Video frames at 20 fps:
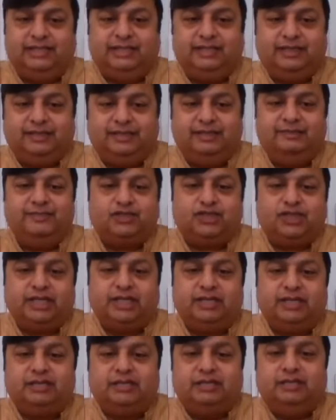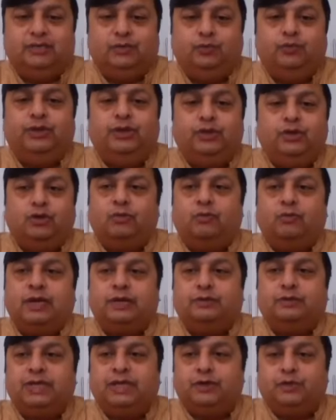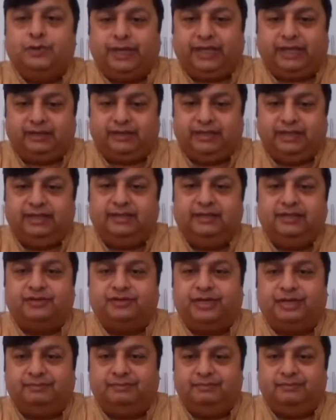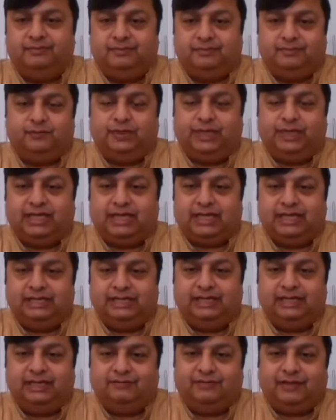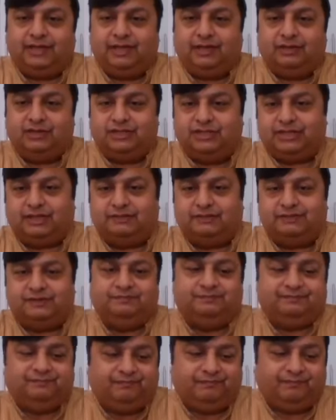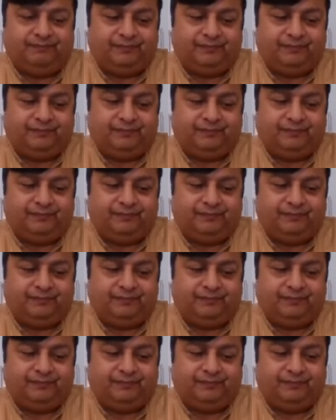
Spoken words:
In the dream state, we know what we are doing in the dream. We can identify ourselves.